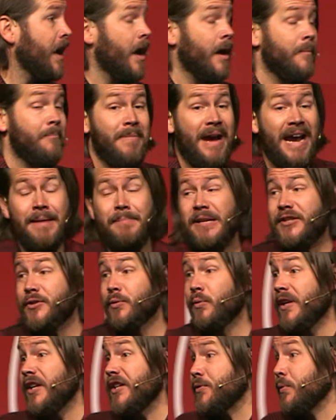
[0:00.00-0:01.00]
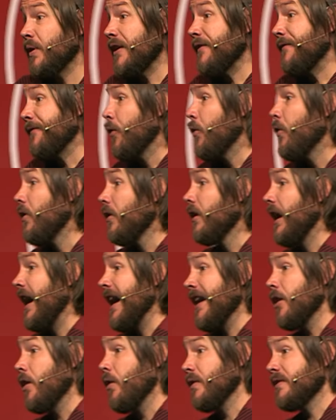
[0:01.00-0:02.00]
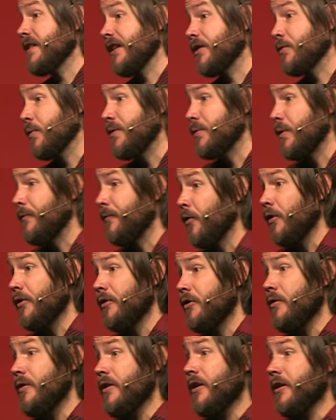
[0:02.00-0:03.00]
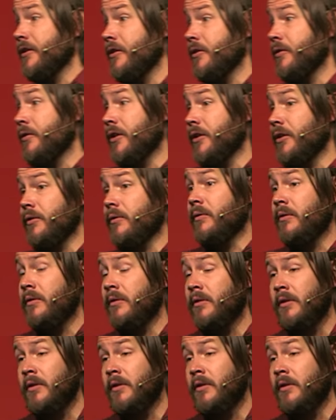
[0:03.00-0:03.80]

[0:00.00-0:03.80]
Maybe 2024. I know it's like 2024, new year, new you.